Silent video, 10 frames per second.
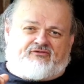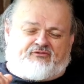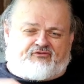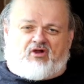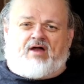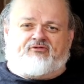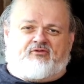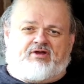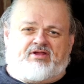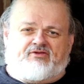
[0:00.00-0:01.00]
subscribe
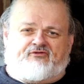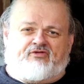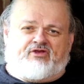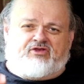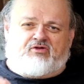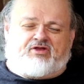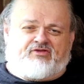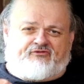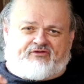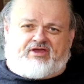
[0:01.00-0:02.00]
to it so that you
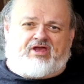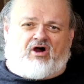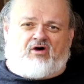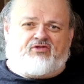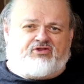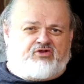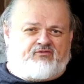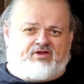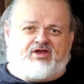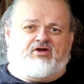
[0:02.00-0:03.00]
can see all the new
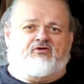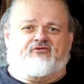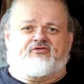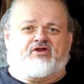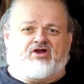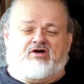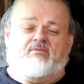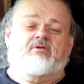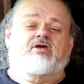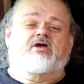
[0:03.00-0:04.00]
videos that
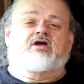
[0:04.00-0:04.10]
come